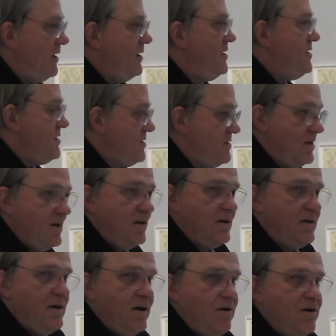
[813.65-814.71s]
uh, his
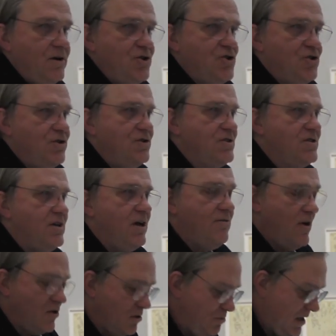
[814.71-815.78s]
uh, caricatures of other